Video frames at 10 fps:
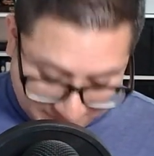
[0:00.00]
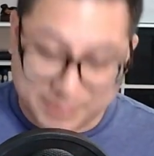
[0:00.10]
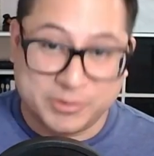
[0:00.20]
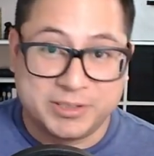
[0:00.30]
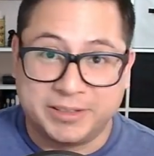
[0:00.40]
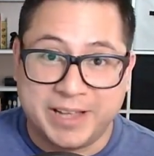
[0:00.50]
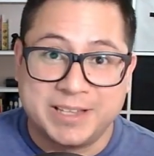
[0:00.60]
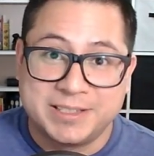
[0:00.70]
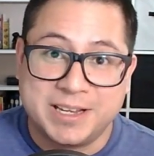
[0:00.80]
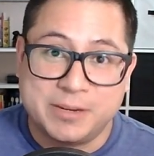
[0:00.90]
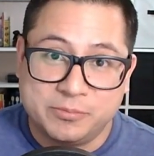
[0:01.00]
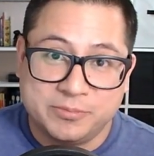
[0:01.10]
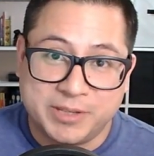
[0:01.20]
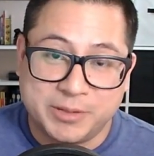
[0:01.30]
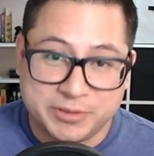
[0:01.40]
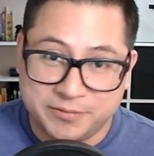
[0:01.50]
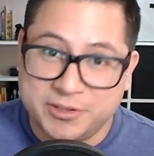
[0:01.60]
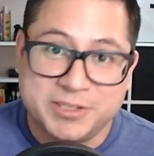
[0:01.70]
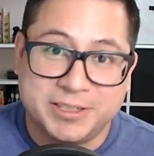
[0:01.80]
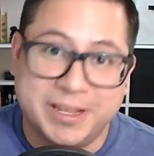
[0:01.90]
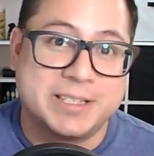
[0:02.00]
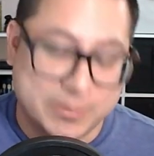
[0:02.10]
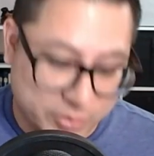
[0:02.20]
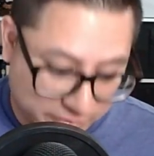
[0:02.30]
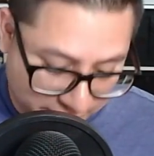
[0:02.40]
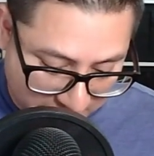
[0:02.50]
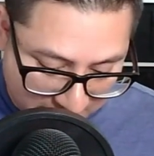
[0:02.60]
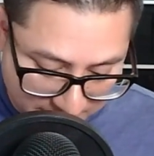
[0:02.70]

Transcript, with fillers: That was the last time. That was the first and last time you ever had